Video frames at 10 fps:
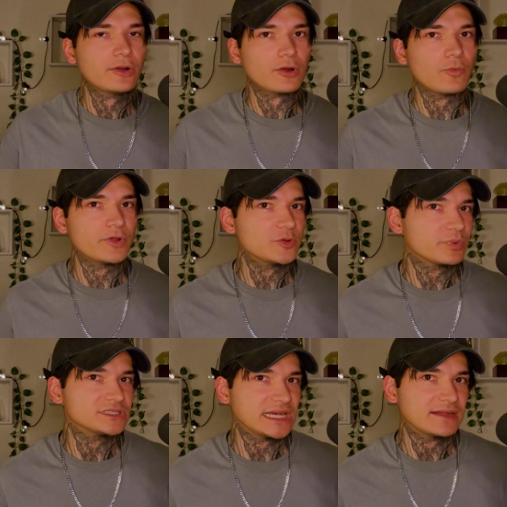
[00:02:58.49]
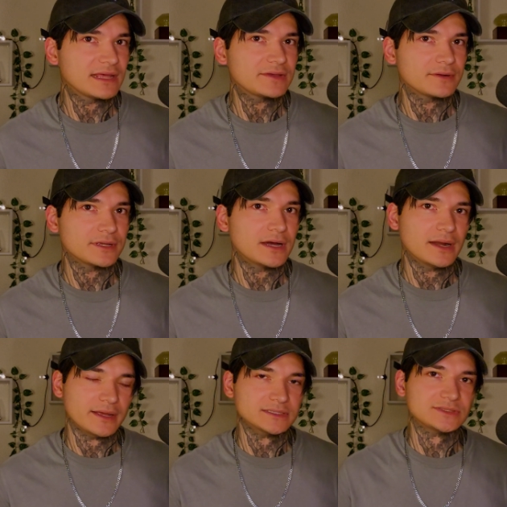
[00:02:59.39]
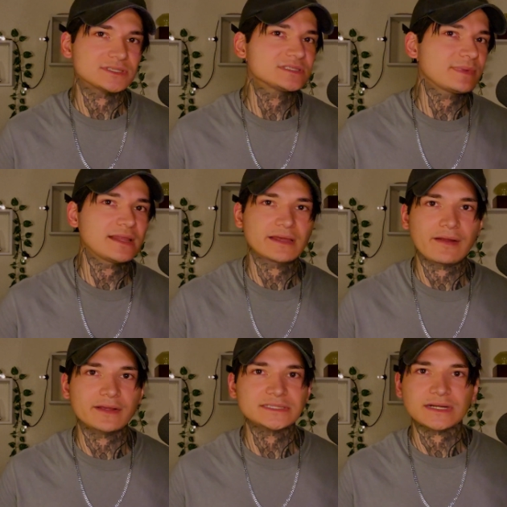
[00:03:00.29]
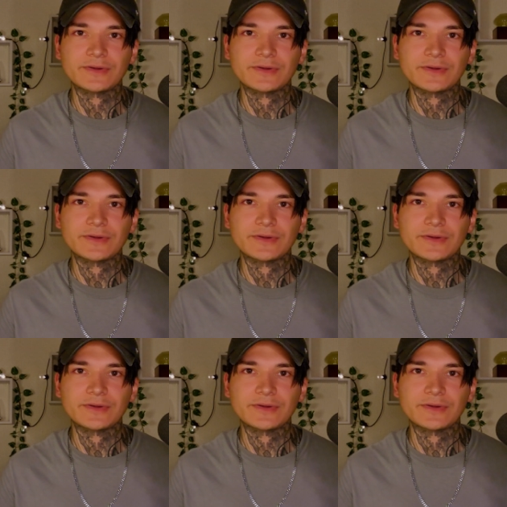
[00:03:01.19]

or when you pretend like you're yawning. So this is my larynx in a